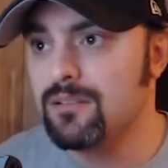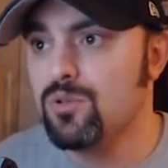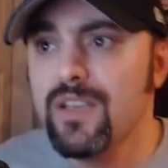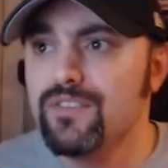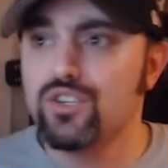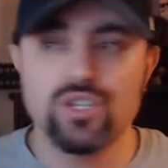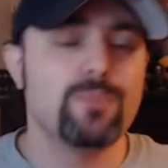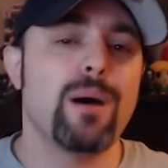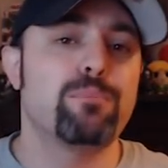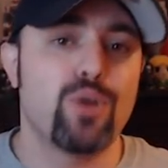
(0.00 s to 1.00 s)
Who gives a shit
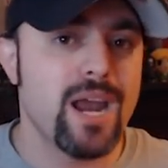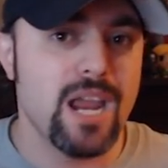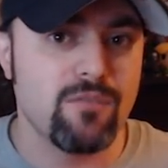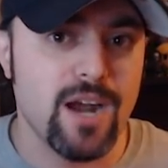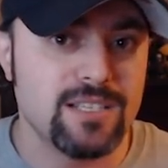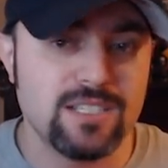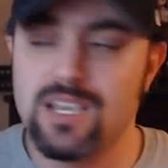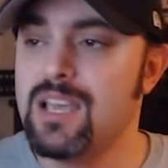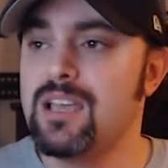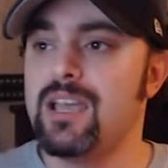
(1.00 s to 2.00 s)
about bragging rights
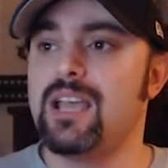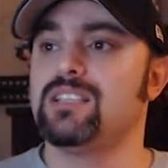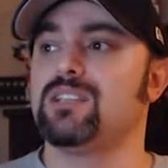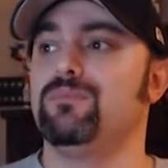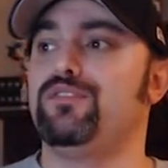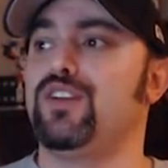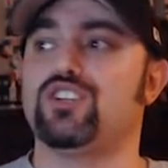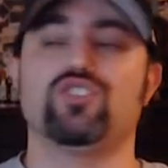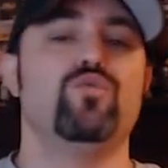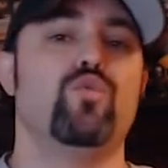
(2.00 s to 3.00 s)
in some
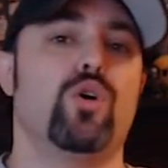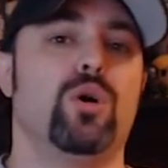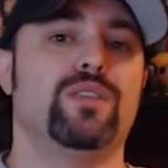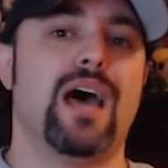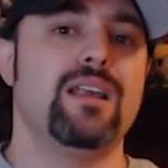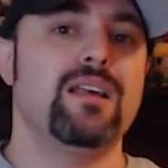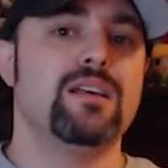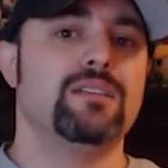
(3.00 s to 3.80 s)
fictional world that